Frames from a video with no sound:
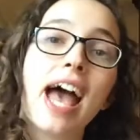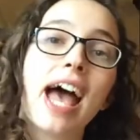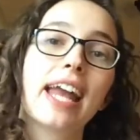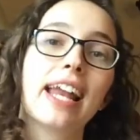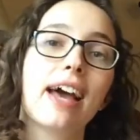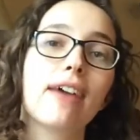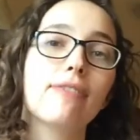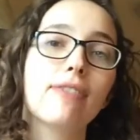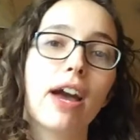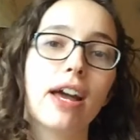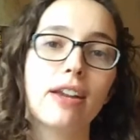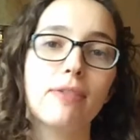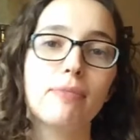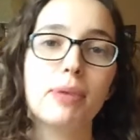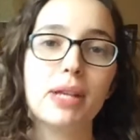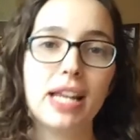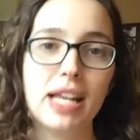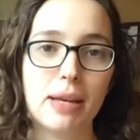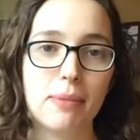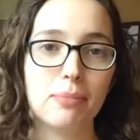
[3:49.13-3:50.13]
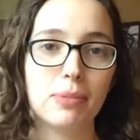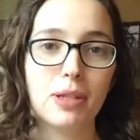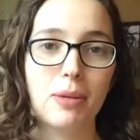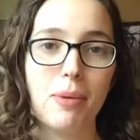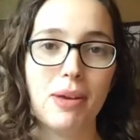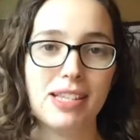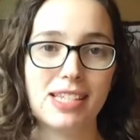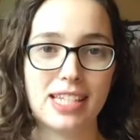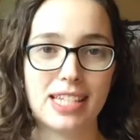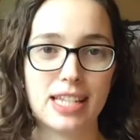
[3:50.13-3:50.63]
And I've kind of been
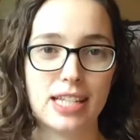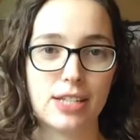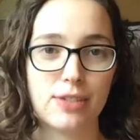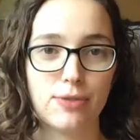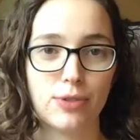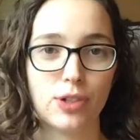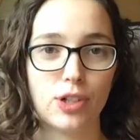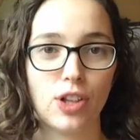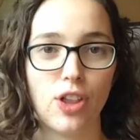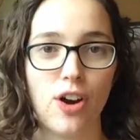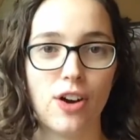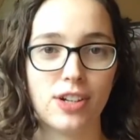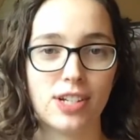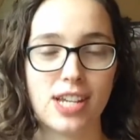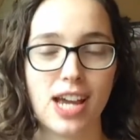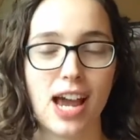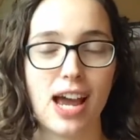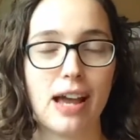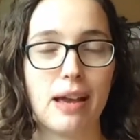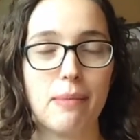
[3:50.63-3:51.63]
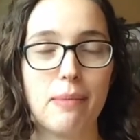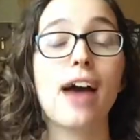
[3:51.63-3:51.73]
implementing this for a long time.